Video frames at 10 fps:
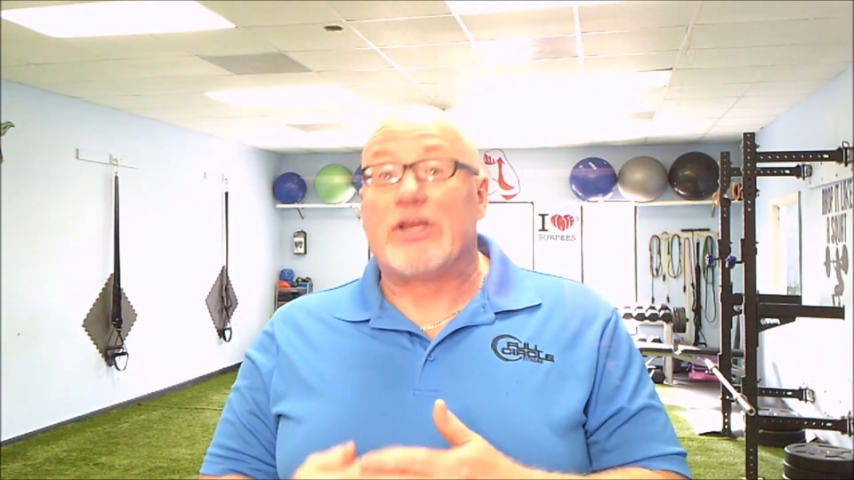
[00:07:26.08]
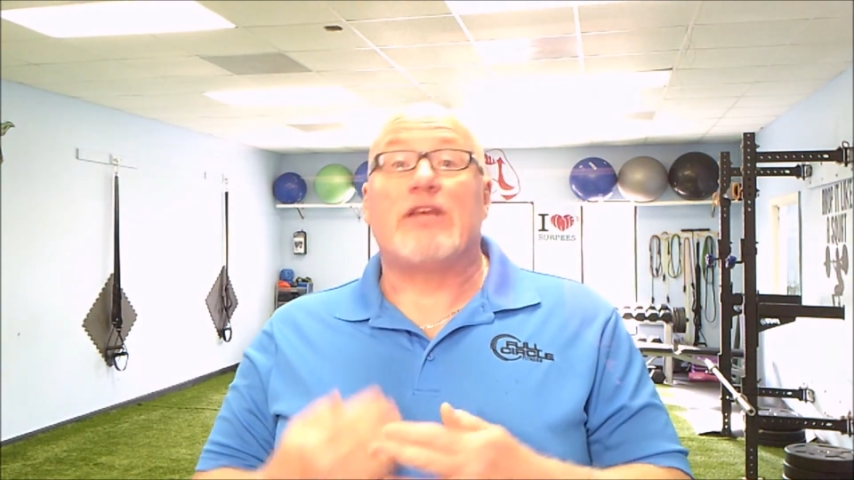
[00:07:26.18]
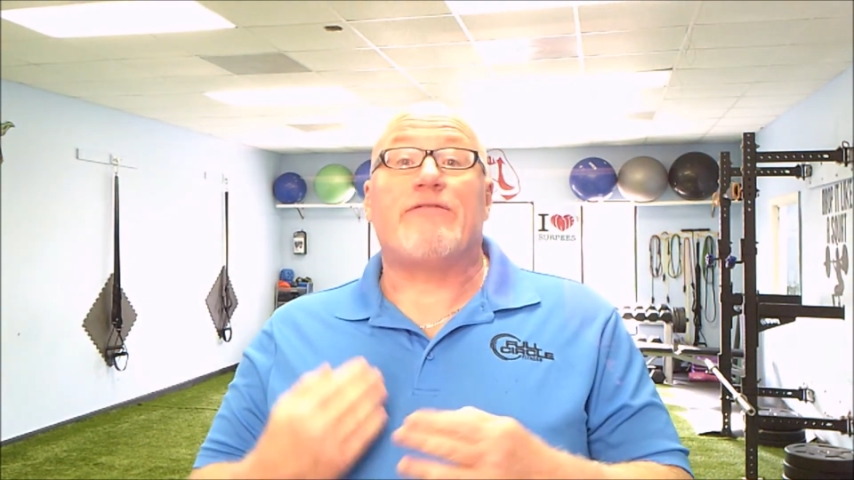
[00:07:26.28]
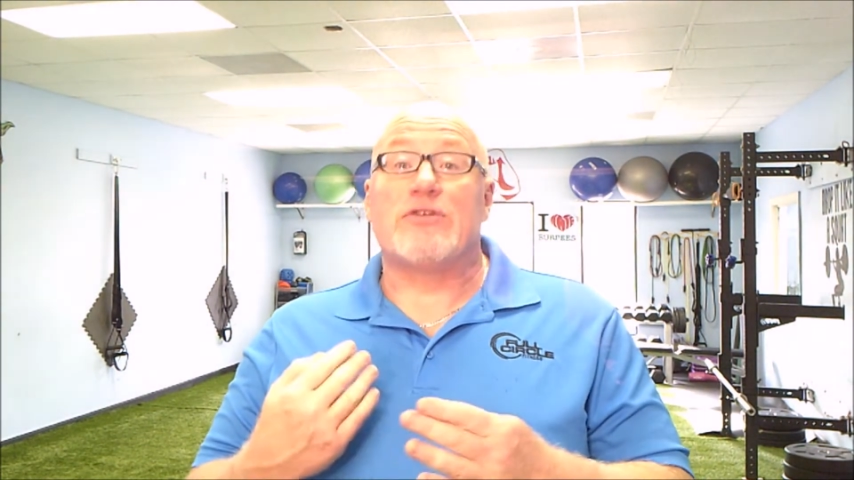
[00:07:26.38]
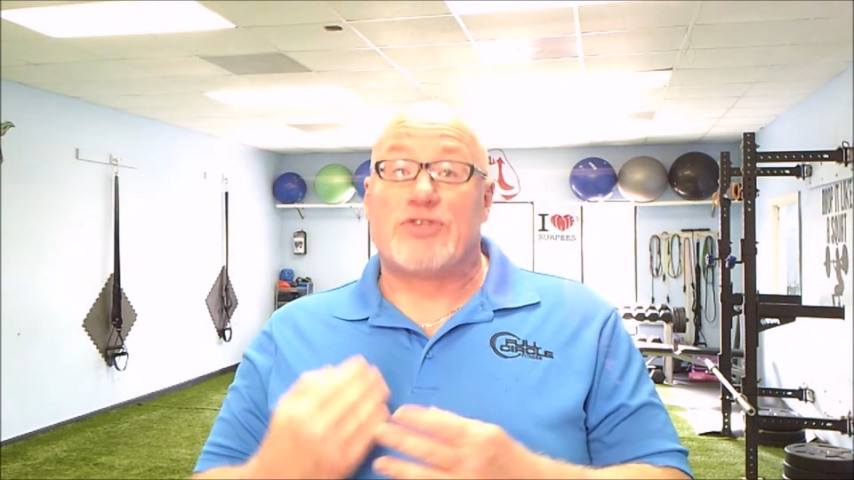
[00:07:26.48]

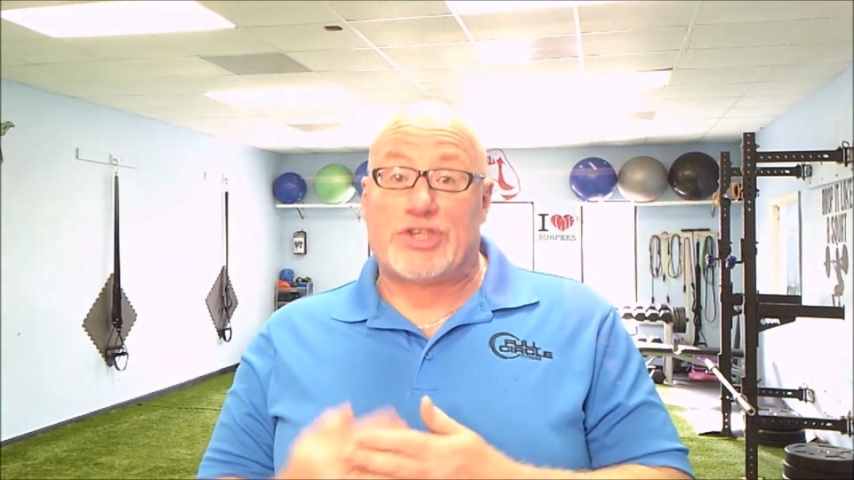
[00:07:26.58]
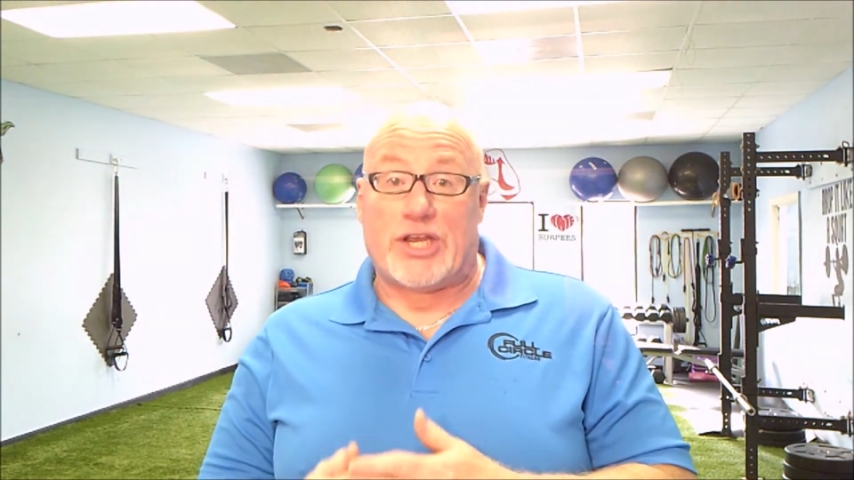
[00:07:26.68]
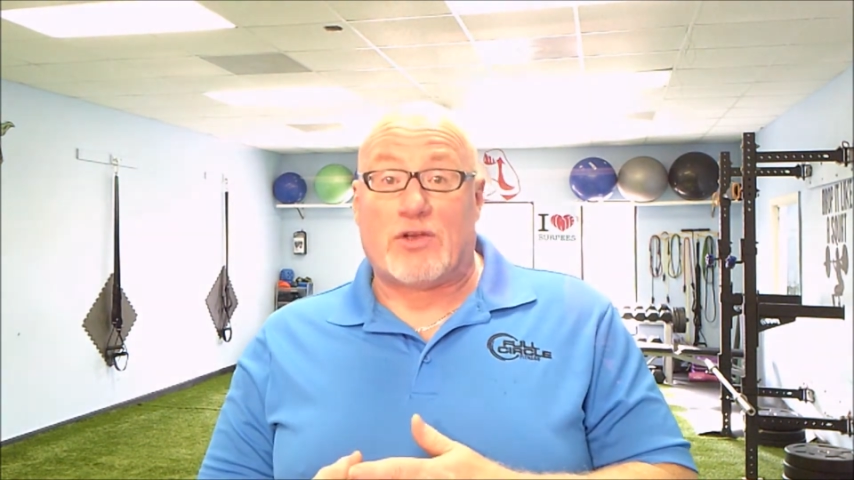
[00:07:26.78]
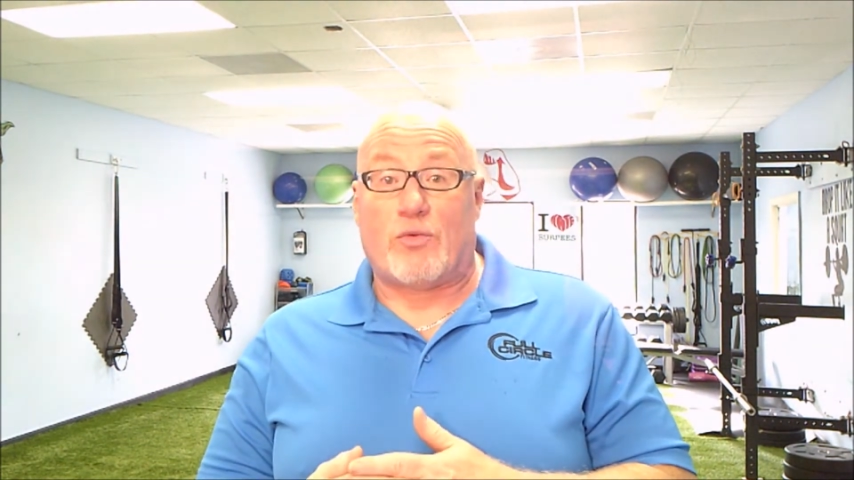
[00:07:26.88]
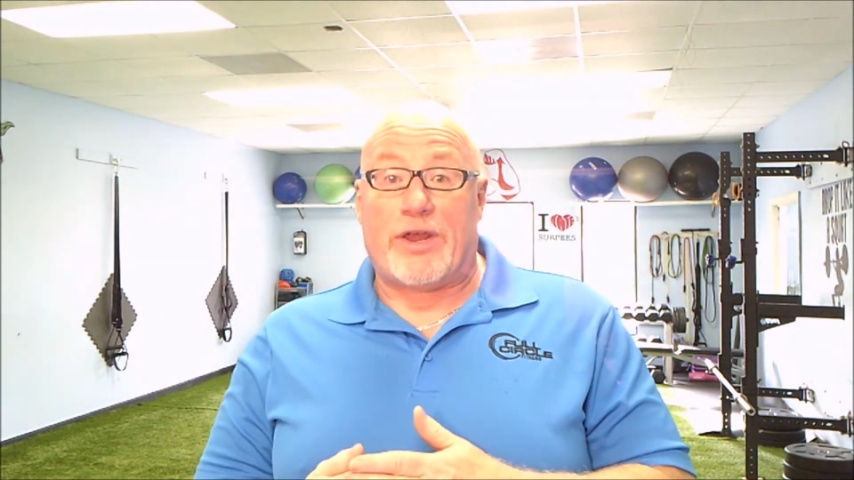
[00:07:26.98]
if you
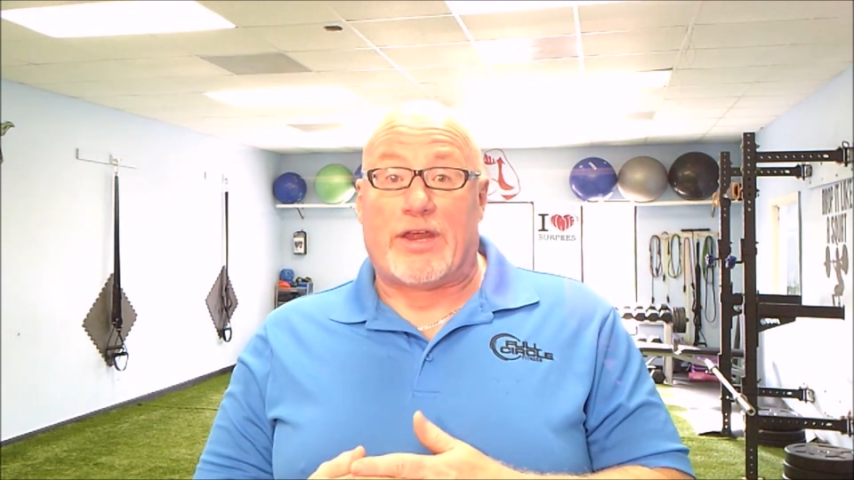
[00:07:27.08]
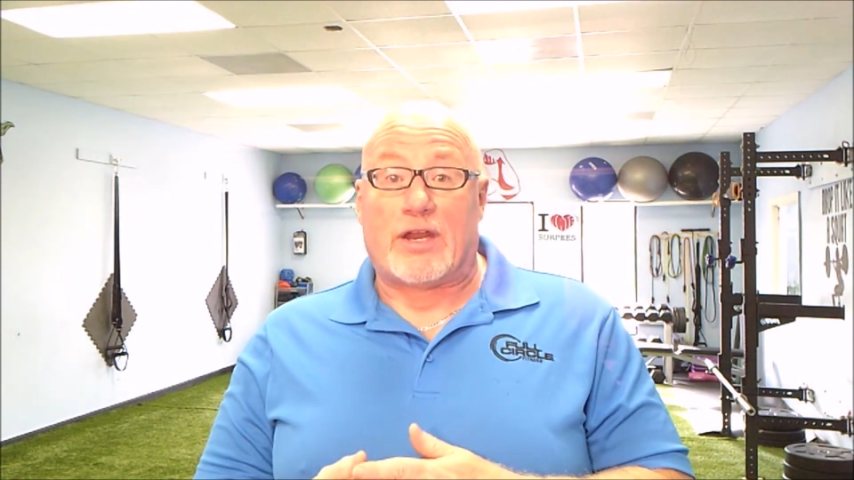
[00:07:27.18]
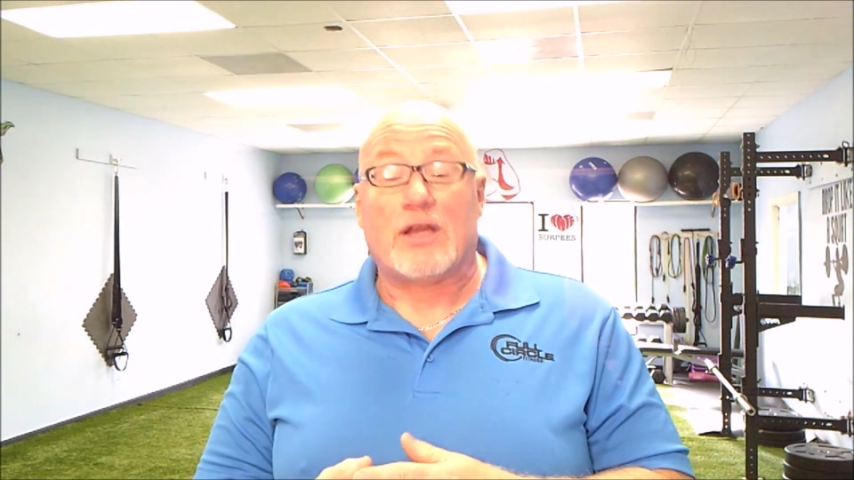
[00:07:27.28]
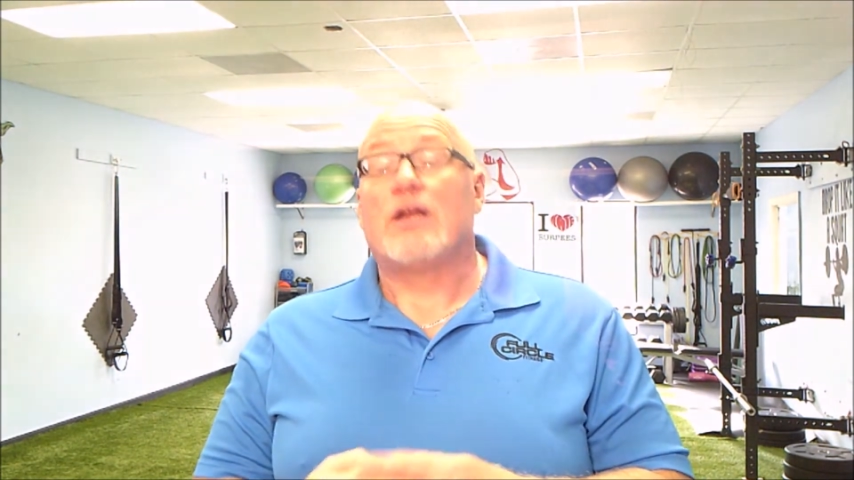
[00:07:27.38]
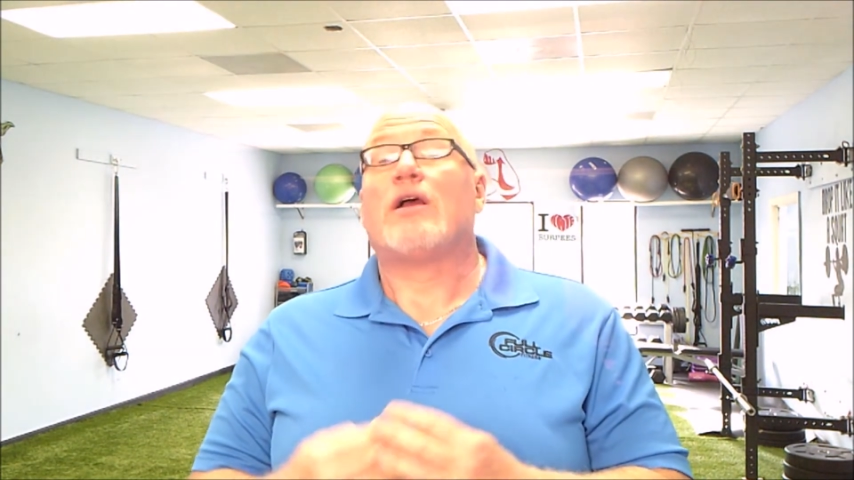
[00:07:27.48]
stick with it.